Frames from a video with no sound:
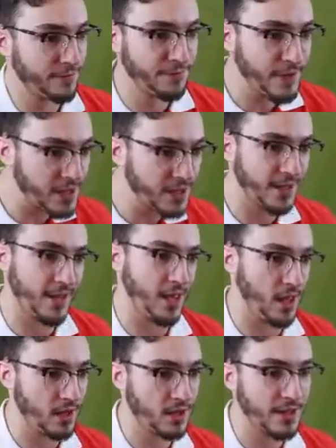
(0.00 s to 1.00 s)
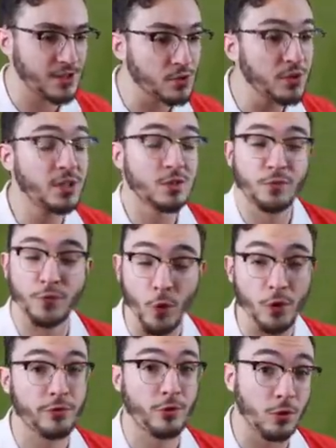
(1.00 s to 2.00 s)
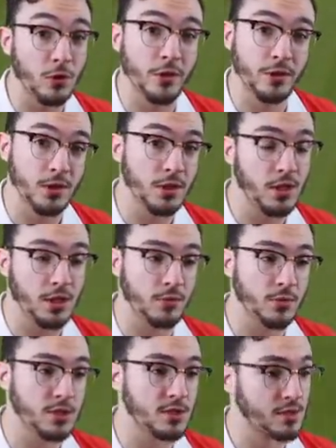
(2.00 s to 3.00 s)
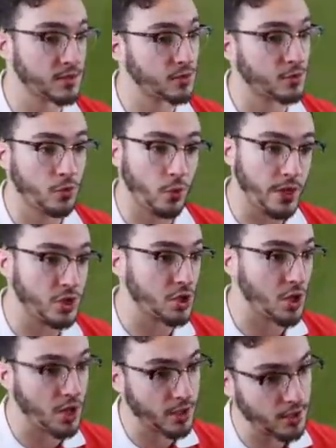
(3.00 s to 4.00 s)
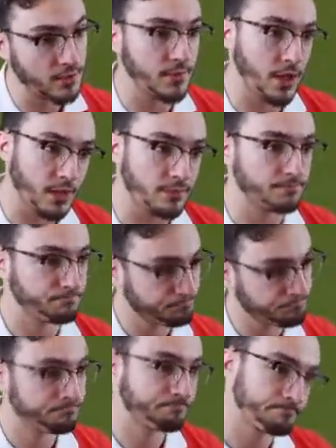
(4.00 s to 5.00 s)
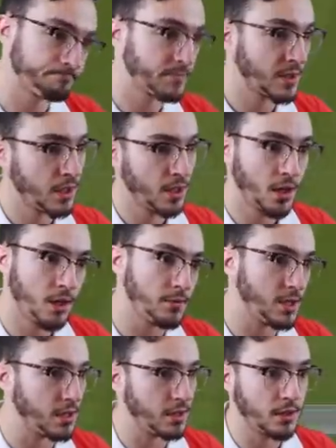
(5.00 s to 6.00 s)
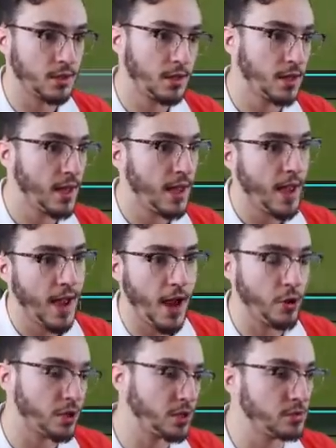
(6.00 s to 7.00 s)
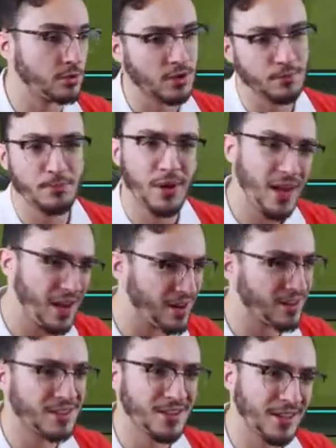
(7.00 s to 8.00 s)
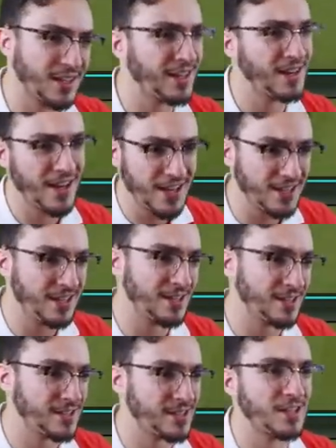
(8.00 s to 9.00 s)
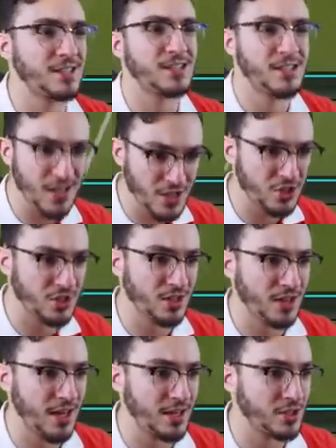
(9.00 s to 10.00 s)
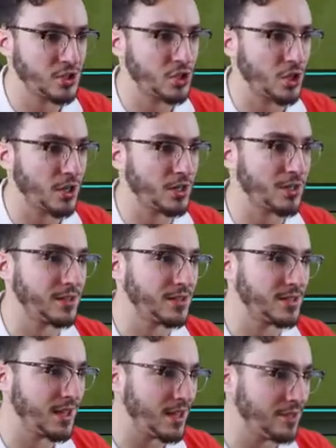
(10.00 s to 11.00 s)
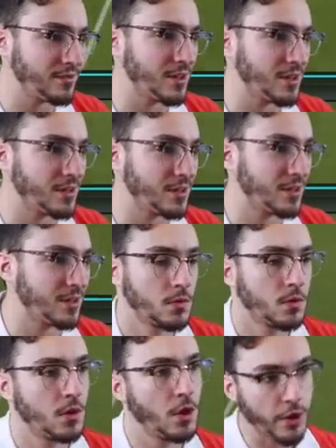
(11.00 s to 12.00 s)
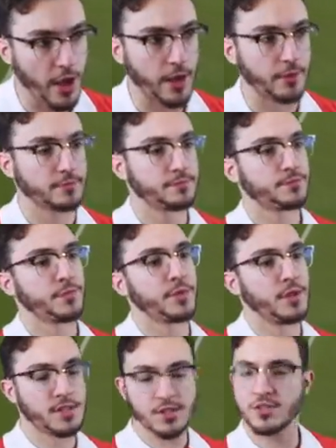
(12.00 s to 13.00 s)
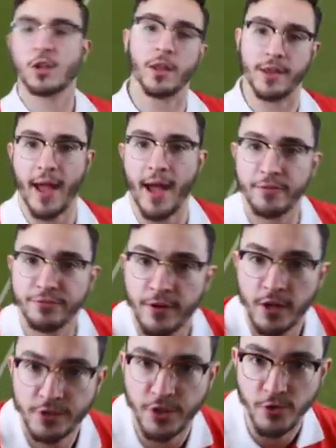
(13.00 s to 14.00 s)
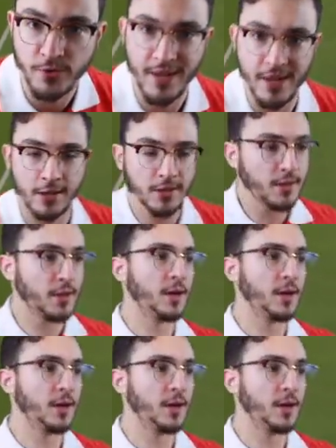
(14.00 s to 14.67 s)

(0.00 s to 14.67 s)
Feeling it. That's only his fourth goal in the league, which is quite shocking, but I mean, how can you compare to the Canadian sensation that is Jonathan David? Okay, that's a solid half. 2-0.